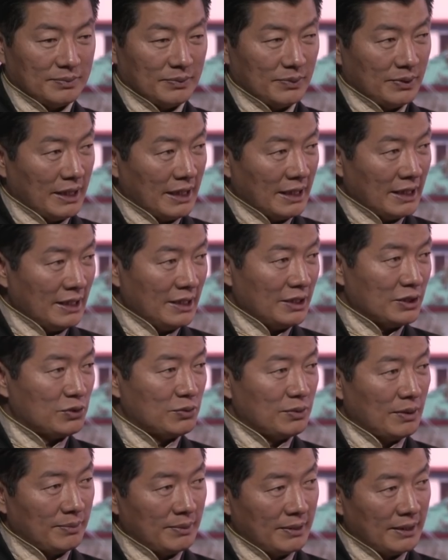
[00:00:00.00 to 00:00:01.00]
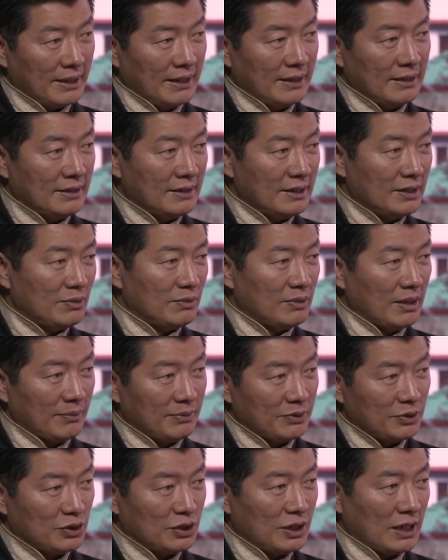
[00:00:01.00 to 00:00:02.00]
been English, we have been Hindi, we have
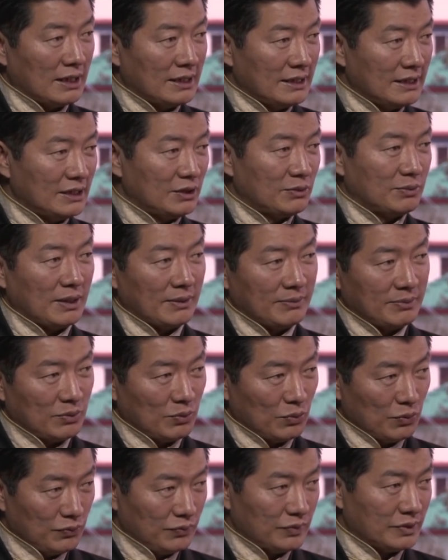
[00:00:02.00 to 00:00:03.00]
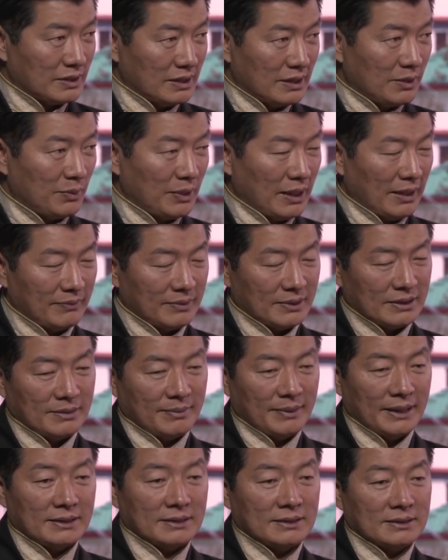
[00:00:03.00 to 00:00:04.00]
been Chinese, we have been
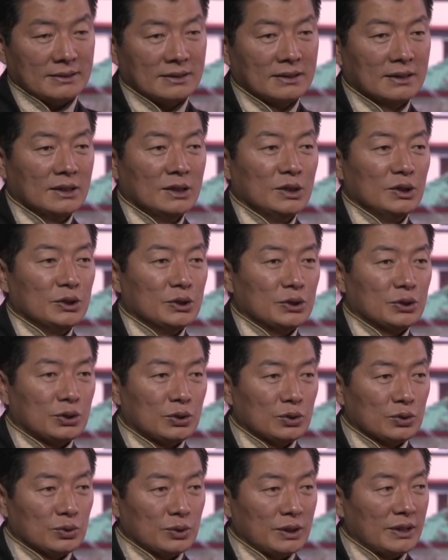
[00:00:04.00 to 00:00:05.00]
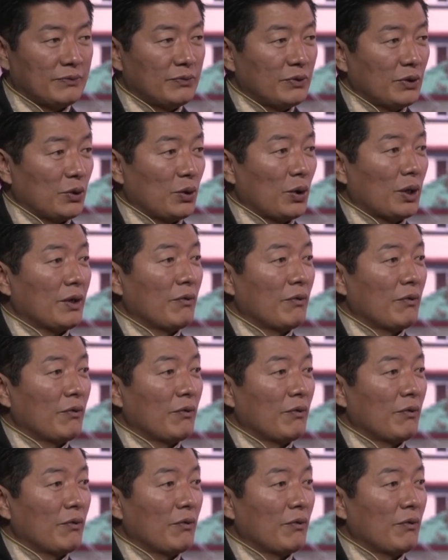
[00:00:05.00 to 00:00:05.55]
Tibetan. So, if you're not